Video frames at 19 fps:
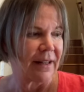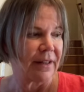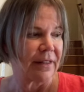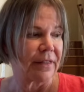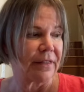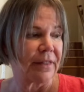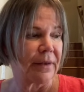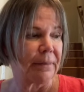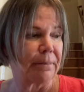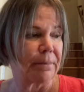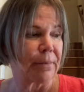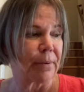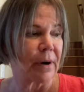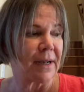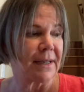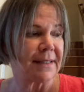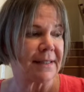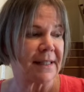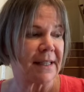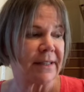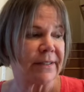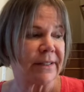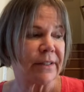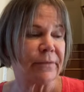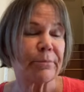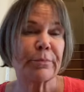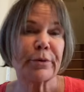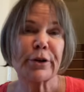The process
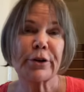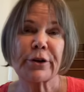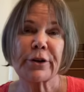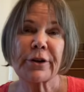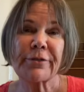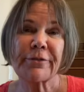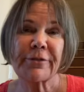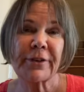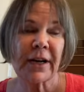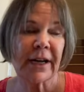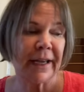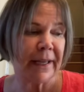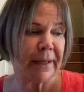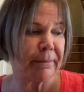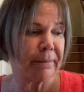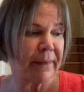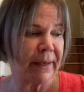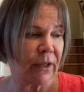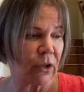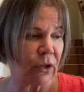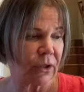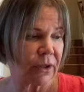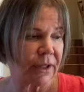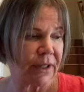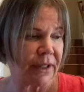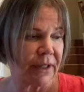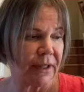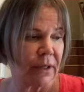of purifying
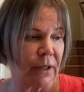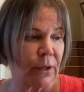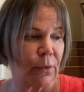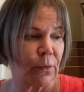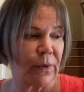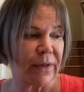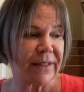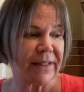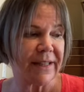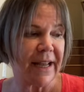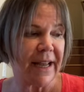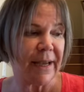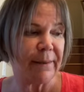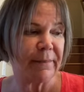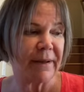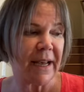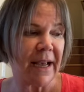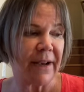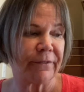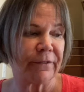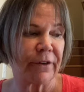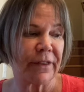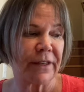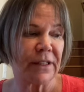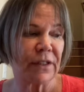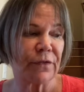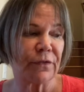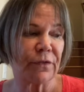milk was named after
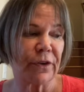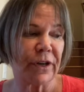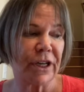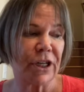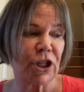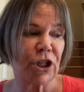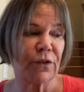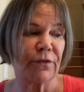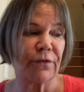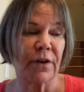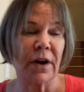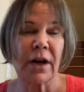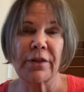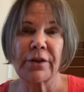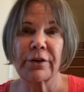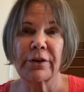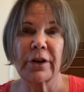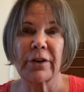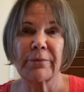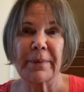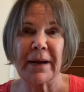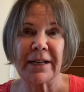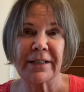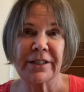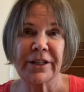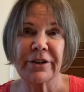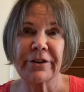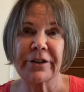this French father of
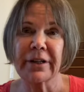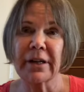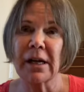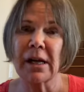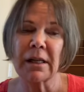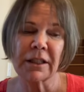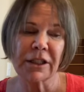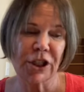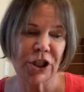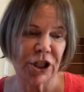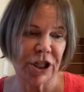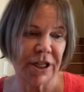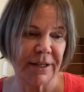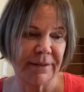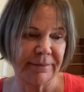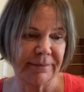bacteriology.